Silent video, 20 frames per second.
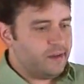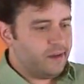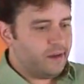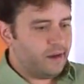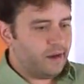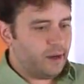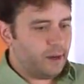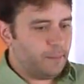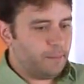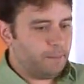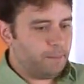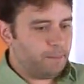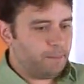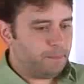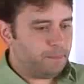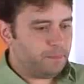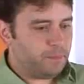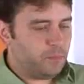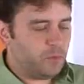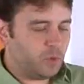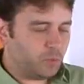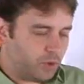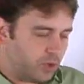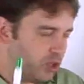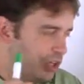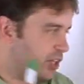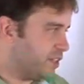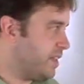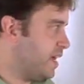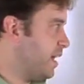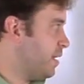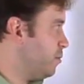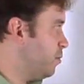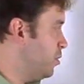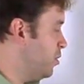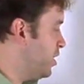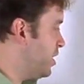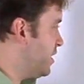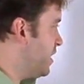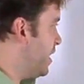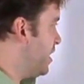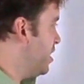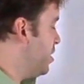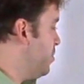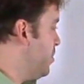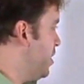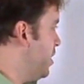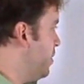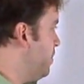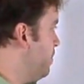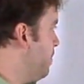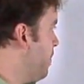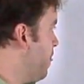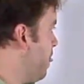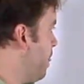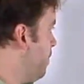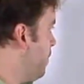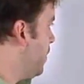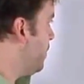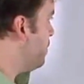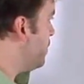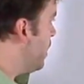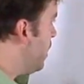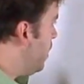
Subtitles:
we'll look at that. We'll look at that in a minute. But